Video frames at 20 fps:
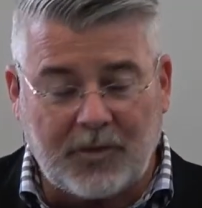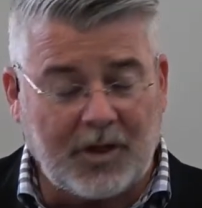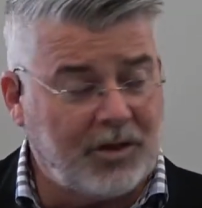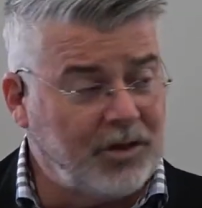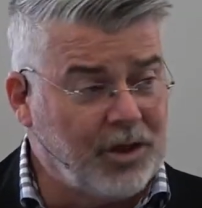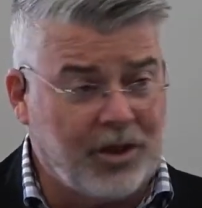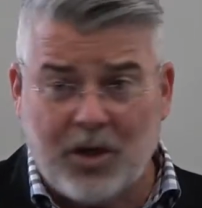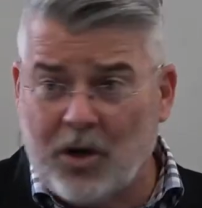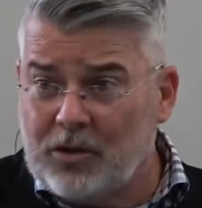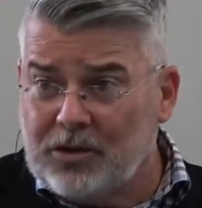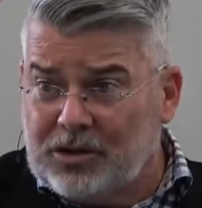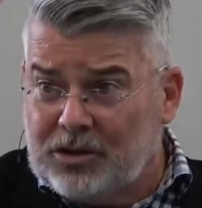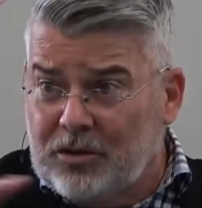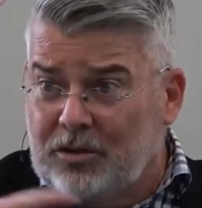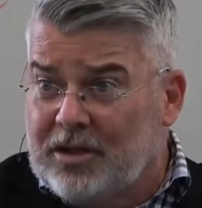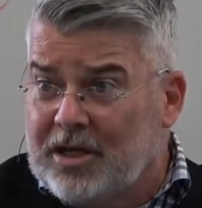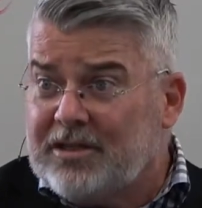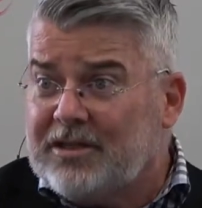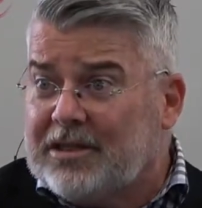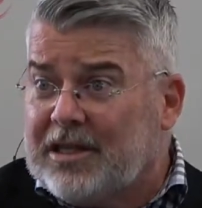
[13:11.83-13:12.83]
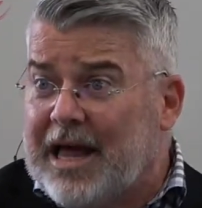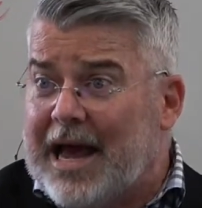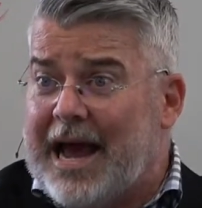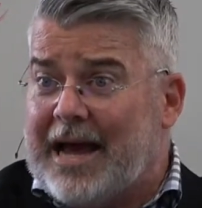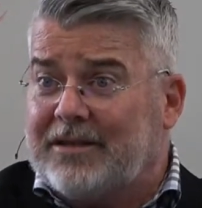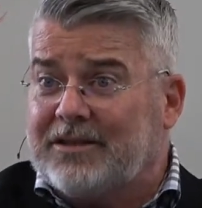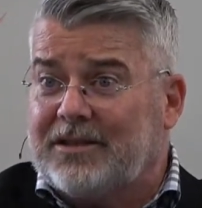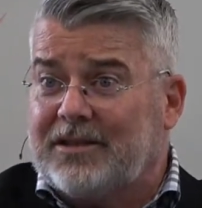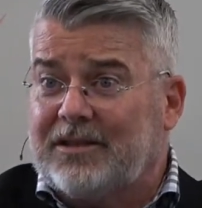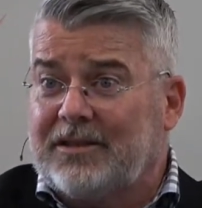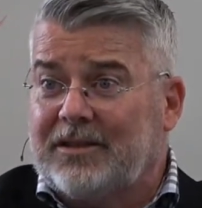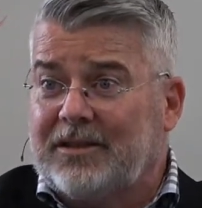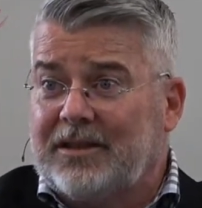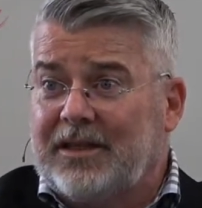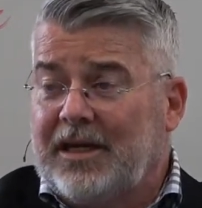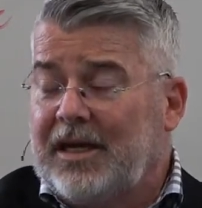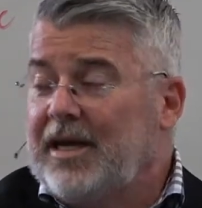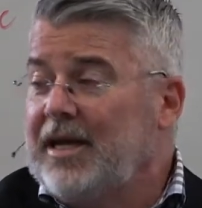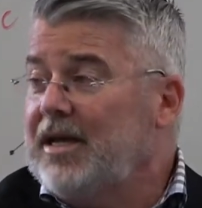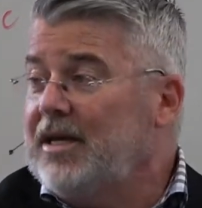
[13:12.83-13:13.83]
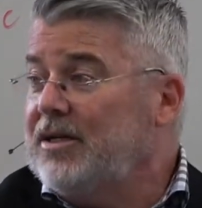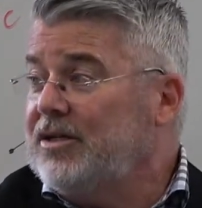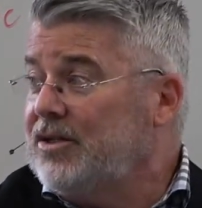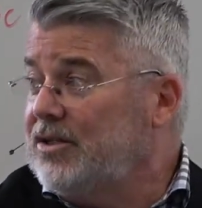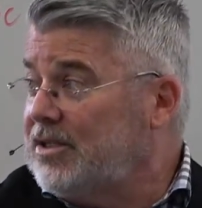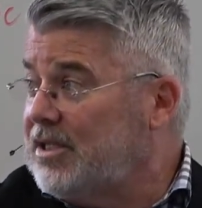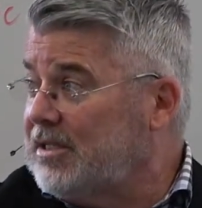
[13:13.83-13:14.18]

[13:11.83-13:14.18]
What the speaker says: She goes to this class. She